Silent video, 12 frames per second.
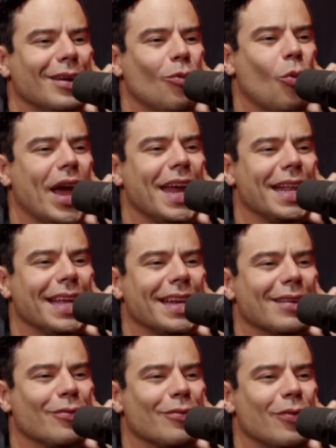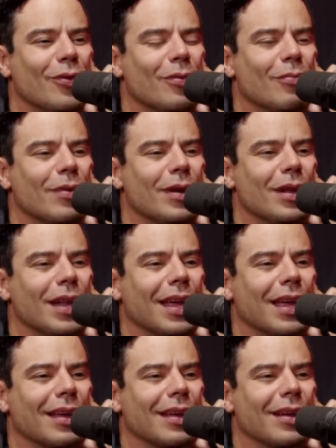waiting for
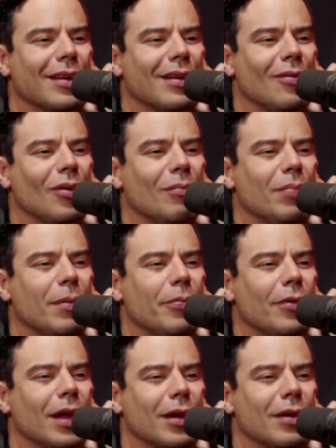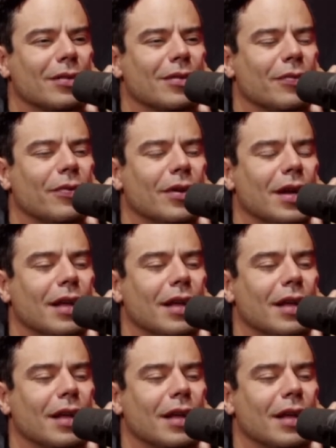like when people like it's the first,